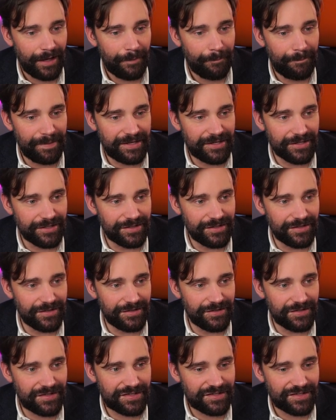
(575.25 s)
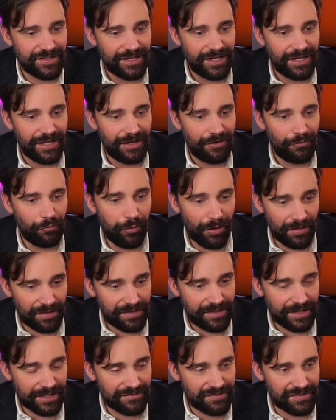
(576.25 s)
Because one
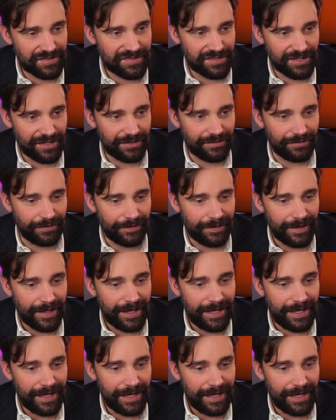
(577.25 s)
thing's for certain: